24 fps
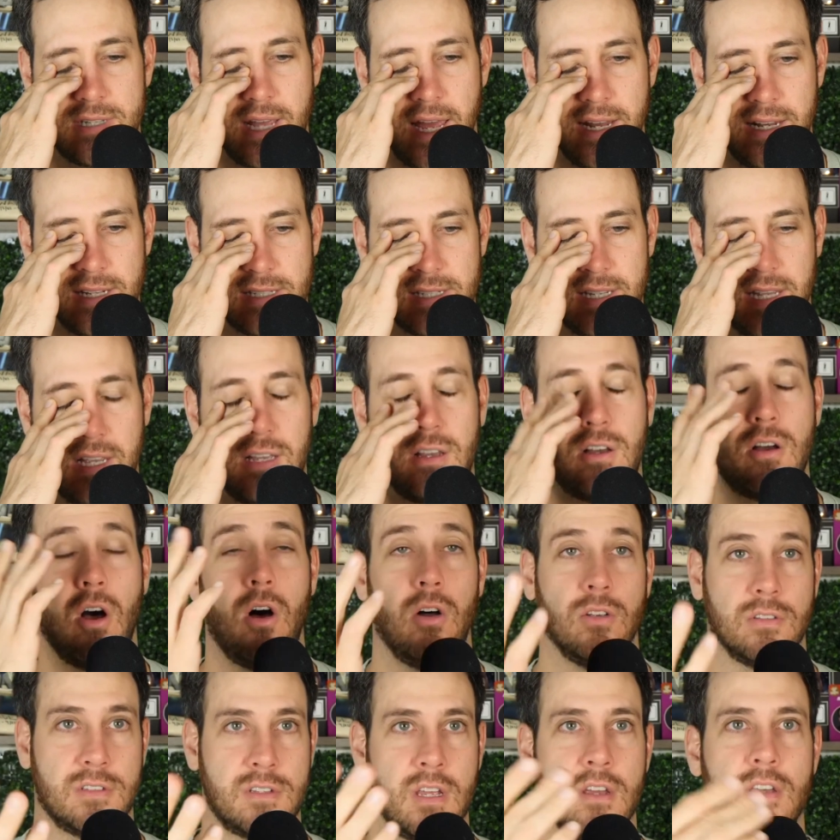Tennessee,
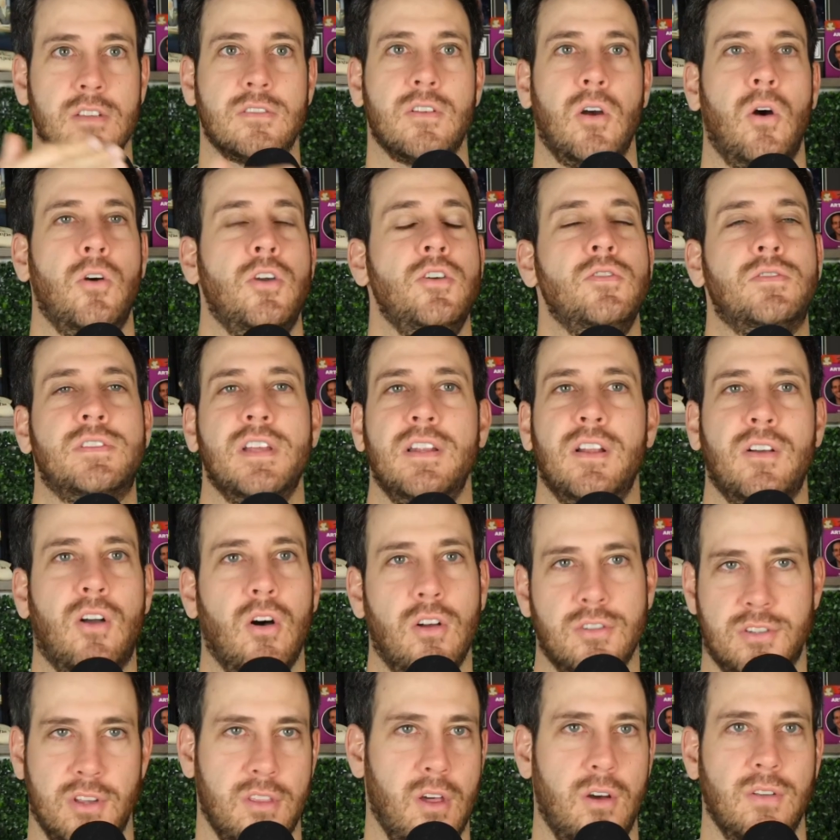Colts. So Houston and
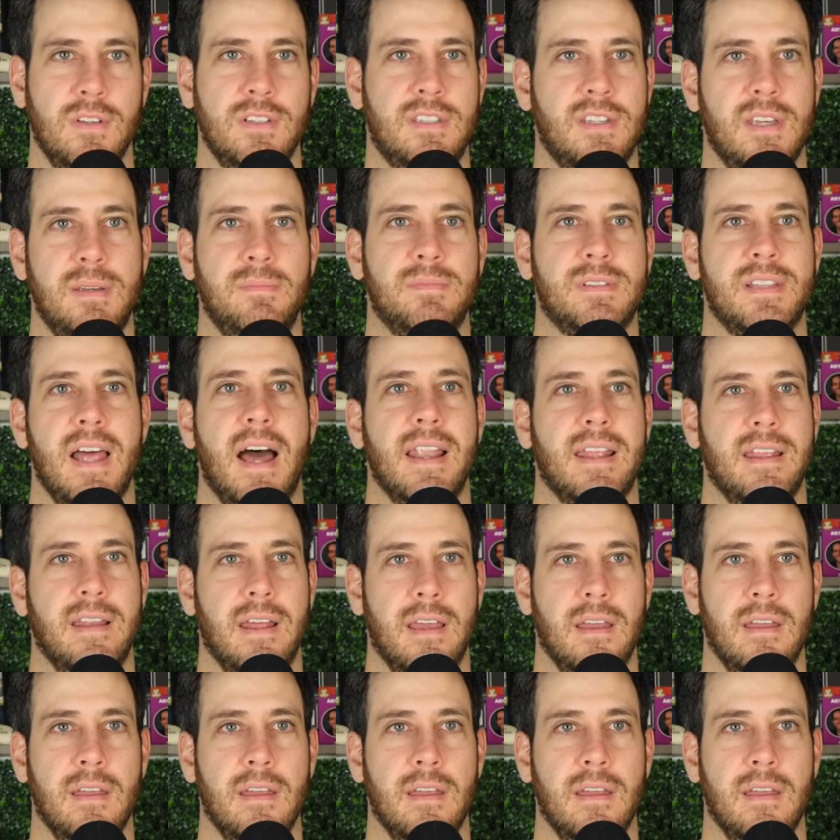Colts are the only teams not in it.